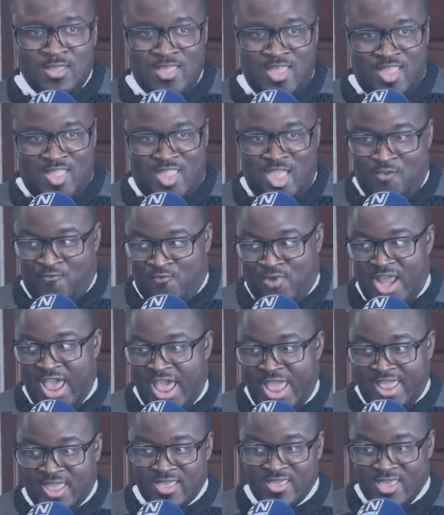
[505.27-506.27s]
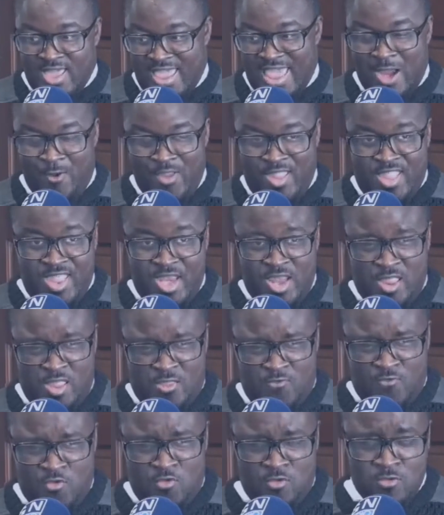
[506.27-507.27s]
Stuff like guaranteed
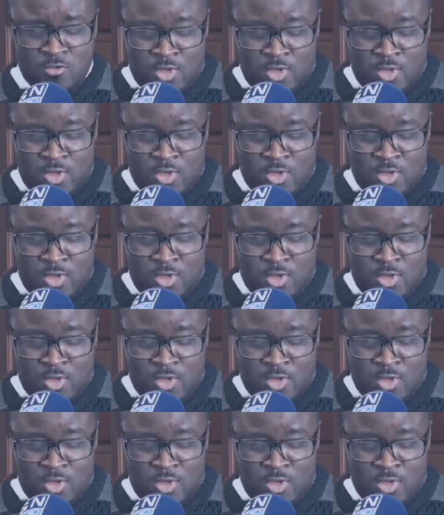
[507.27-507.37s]
interview.